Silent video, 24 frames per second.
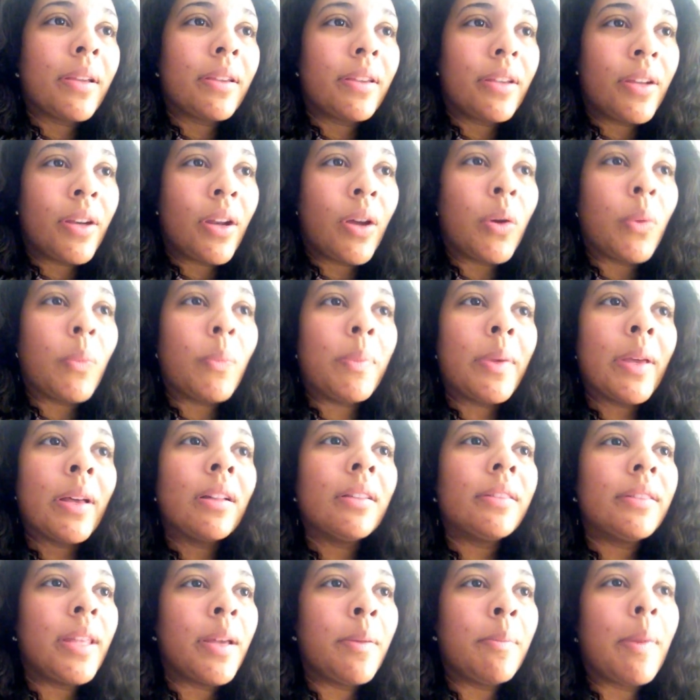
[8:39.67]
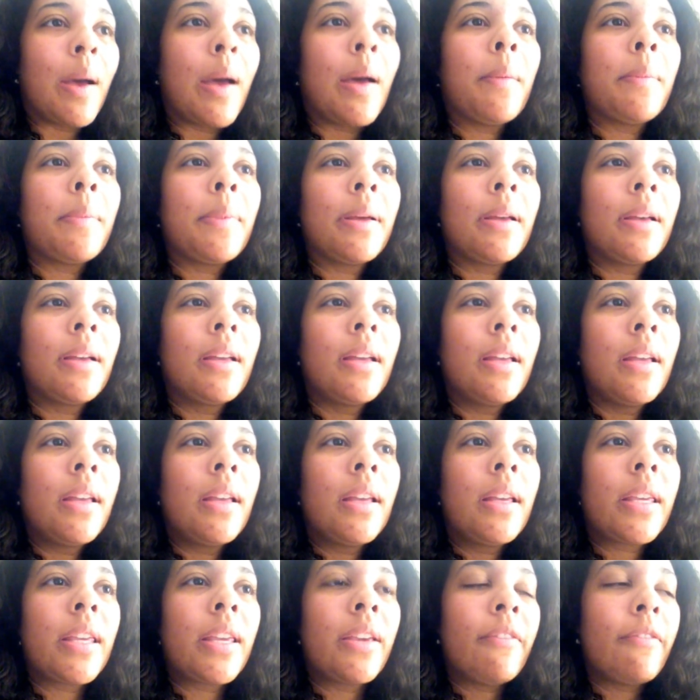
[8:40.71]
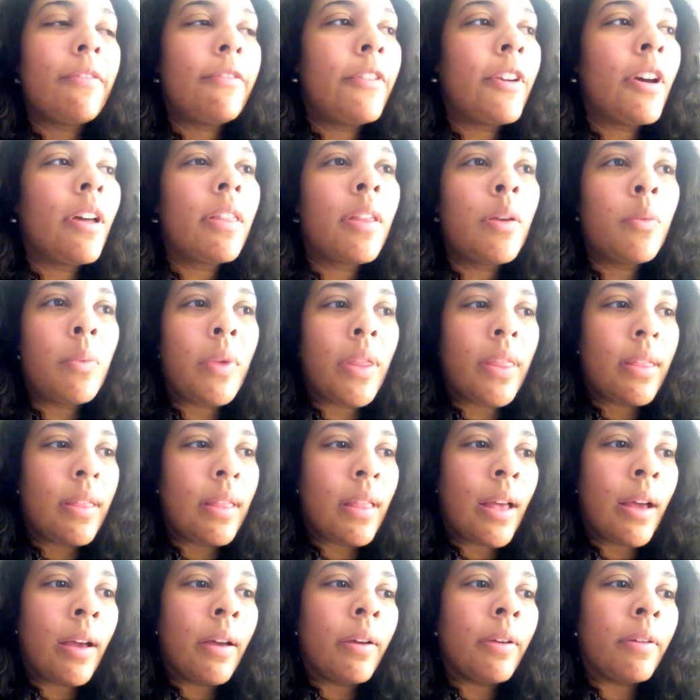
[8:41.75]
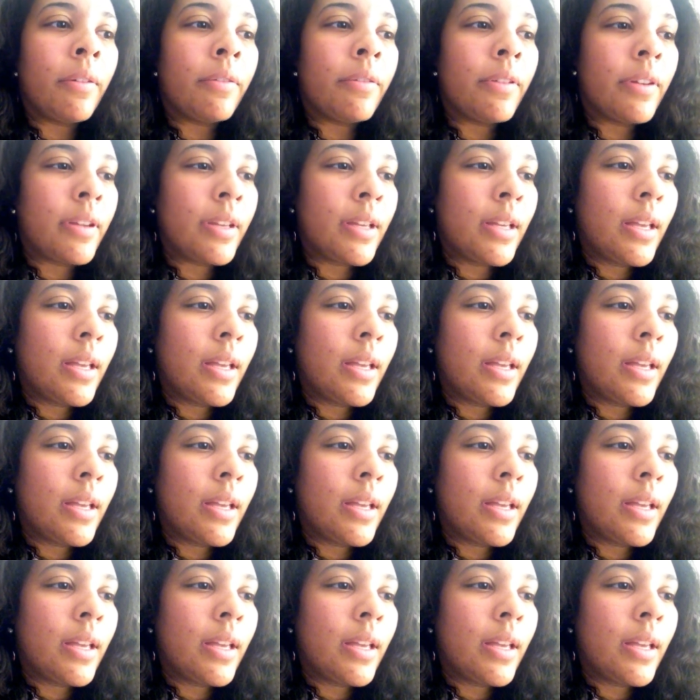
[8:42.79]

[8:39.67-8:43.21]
You know, build them up. Fill them with love.